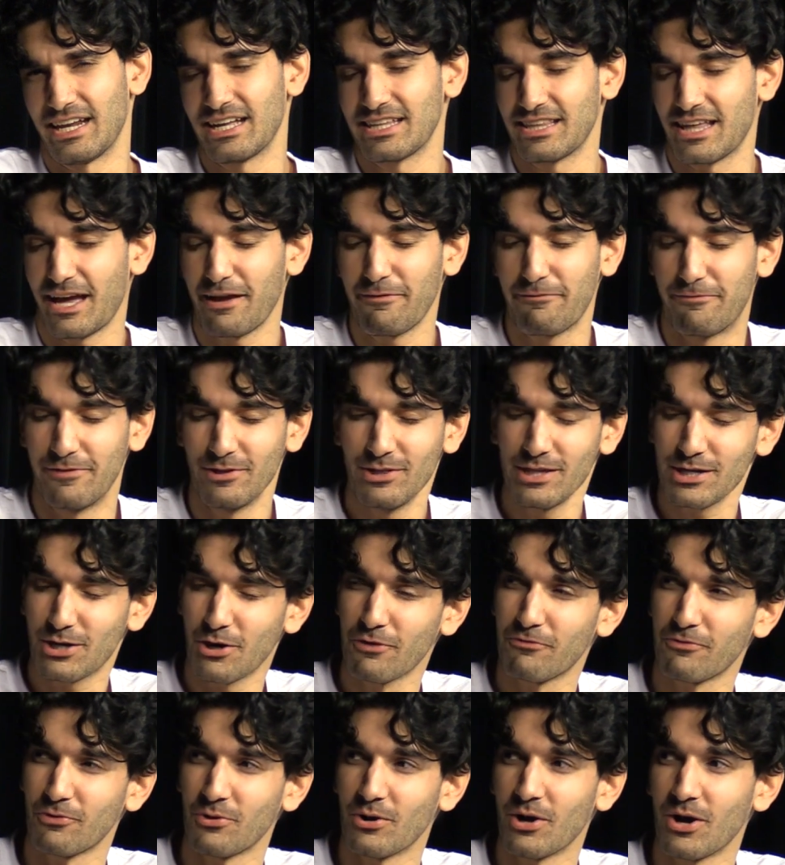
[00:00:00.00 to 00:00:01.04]
and I, I feel like
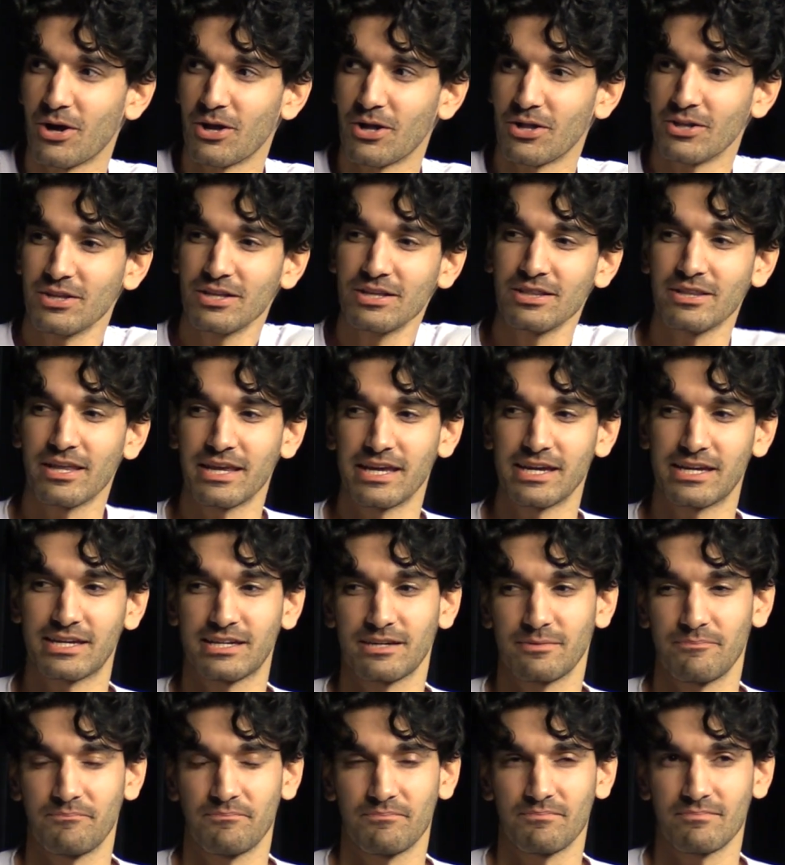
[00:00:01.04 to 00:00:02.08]
overall,
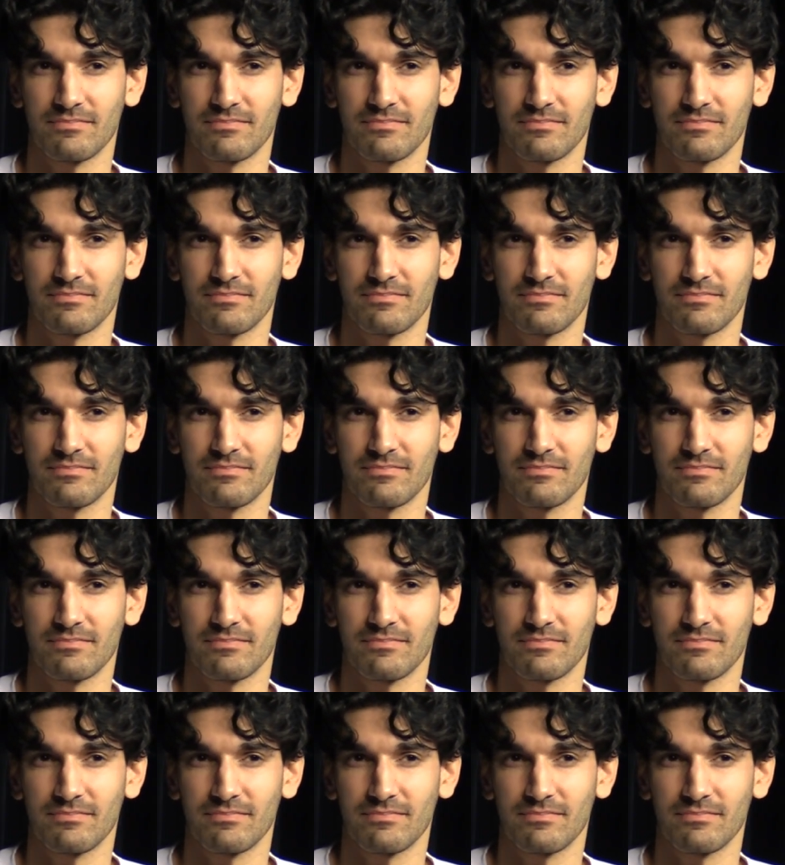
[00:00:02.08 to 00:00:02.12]
like